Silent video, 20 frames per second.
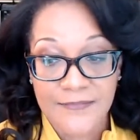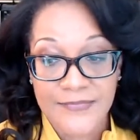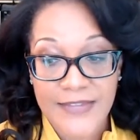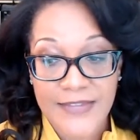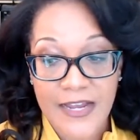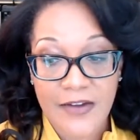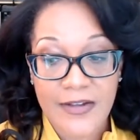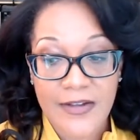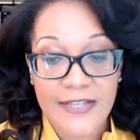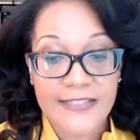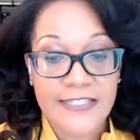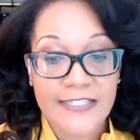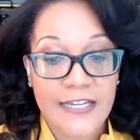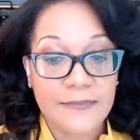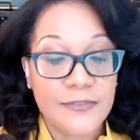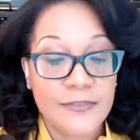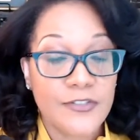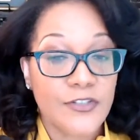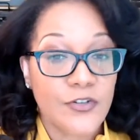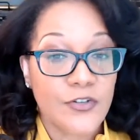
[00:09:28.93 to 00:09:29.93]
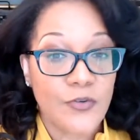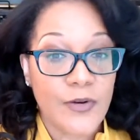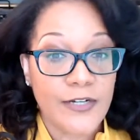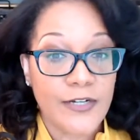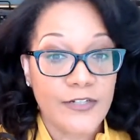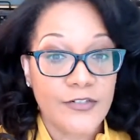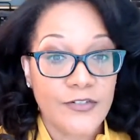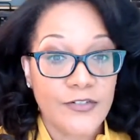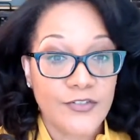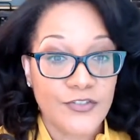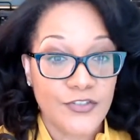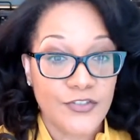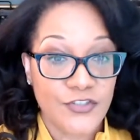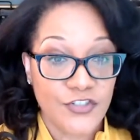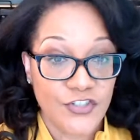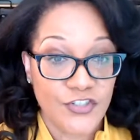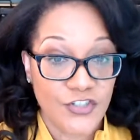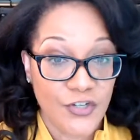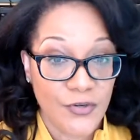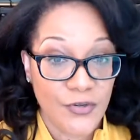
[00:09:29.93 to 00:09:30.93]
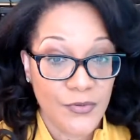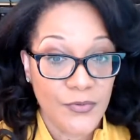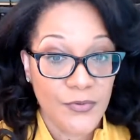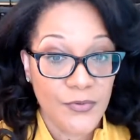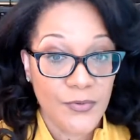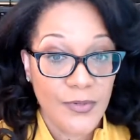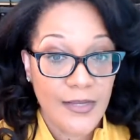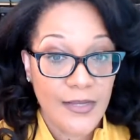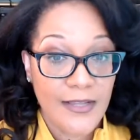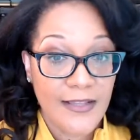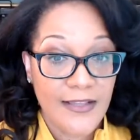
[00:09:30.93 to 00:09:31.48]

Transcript: Now, it's up to the creditors to show